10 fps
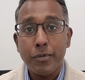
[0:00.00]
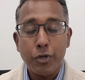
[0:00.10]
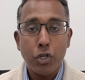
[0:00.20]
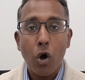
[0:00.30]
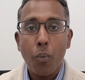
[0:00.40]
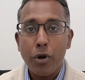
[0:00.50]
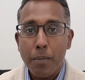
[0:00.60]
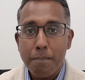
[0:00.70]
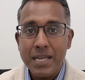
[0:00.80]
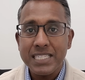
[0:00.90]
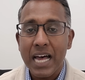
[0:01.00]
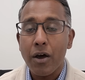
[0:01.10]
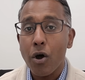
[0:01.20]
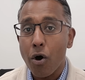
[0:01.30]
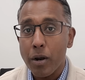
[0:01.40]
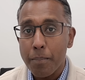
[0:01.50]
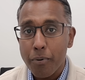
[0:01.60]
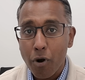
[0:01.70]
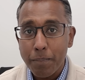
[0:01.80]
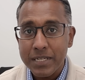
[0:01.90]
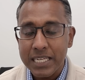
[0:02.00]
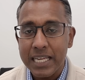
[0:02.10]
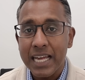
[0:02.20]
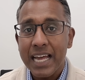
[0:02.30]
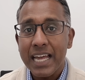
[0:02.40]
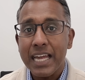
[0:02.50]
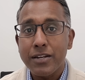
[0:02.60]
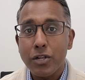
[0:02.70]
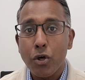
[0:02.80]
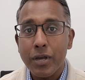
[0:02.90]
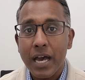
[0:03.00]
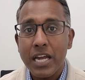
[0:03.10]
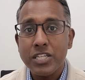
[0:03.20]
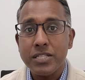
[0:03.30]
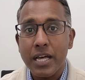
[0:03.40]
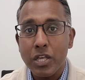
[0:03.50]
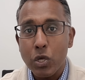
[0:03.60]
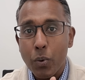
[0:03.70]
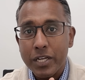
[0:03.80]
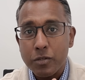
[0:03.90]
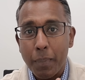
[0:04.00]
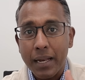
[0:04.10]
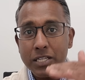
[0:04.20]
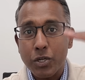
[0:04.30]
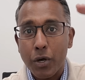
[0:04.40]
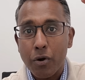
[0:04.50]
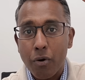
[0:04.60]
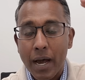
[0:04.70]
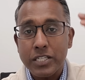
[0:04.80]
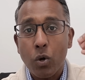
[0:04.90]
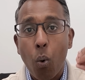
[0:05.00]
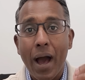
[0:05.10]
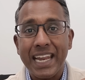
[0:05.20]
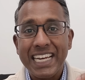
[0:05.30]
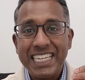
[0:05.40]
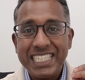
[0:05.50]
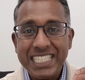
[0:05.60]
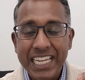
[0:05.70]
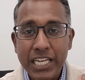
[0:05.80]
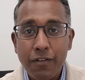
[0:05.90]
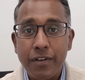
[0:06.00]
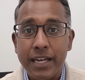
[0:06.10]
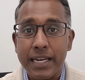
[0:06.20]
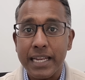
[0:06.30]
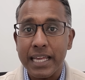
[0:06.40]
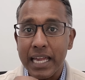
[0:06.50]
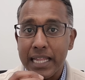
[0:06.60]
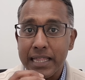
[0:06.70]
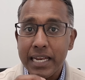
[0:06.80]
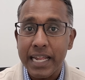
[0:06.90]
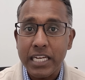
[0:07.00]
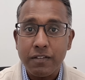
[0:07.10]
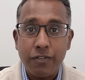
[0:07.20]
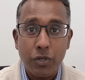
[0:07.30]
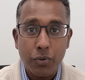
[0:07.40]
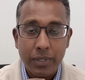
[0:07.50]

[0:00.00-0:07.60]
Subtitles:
you don't want to miss out on a property in a location that you expect is going to rise quite significantly in the next few